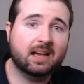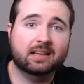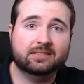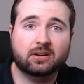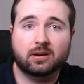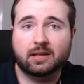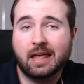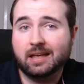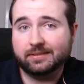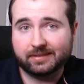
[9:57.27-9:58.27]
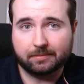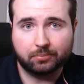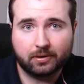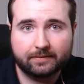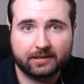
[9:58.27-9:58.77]
as I said
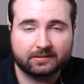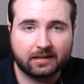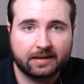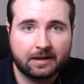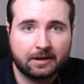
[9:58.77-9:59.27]
previously.